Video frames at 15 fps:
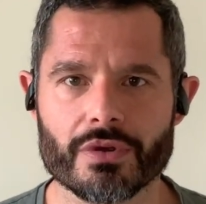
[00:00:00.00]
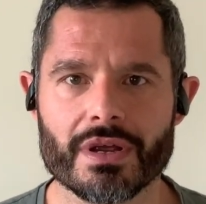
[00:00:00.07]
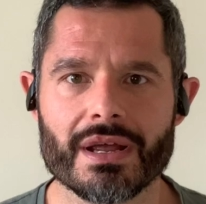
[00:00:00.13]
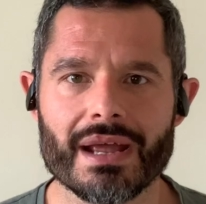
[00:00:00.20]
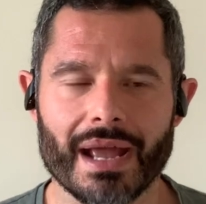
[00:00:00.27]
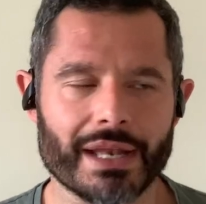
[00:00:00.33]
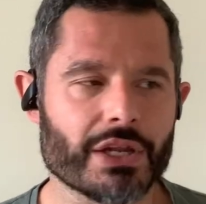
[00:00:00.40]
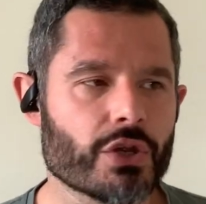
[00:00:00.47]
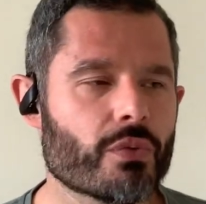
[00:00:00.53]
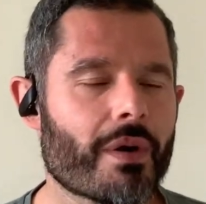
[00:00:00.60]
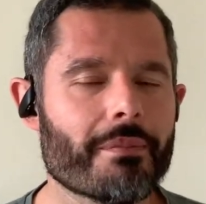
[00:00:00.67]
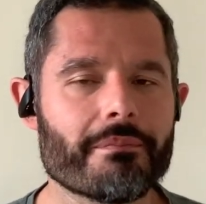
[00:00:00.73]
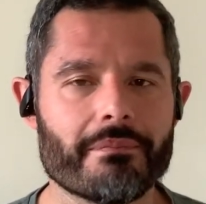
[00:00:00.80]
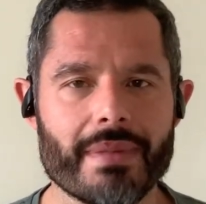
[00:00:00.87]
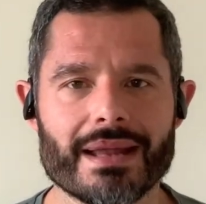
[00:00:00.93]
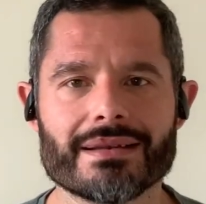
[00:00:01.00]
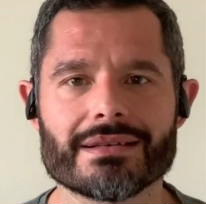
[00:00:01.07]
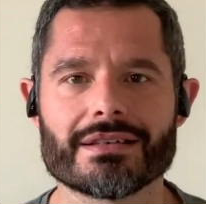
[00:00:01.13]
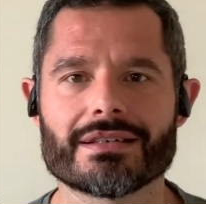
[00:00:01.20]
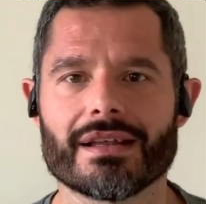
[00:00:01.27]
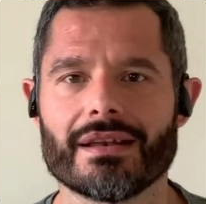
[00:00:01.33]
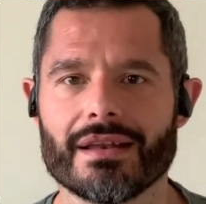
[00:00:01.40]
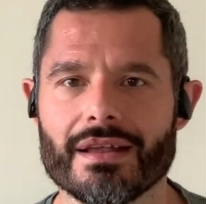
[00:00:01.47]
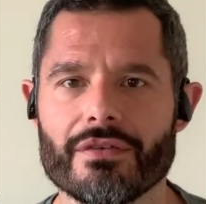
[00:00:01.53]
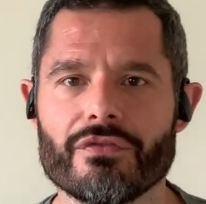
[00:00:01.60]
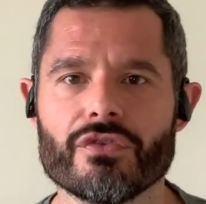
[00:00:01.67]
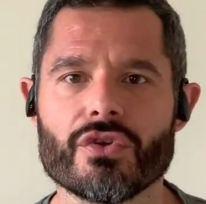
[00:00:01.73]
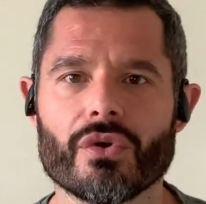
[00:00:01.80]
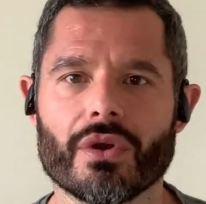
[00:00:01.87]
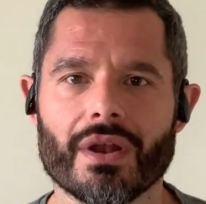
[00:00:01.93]
and you are meant to live
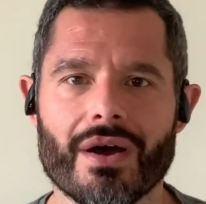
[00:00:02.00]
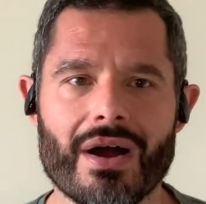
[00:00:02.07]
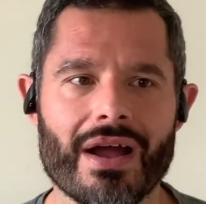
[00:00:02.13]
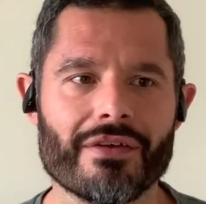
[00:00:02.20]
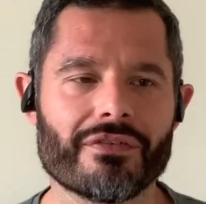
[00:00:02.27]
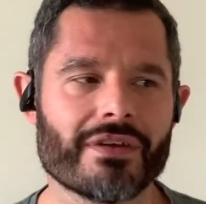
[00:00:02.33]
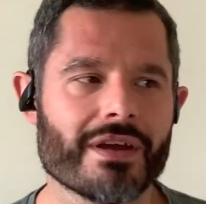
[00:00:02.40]
your life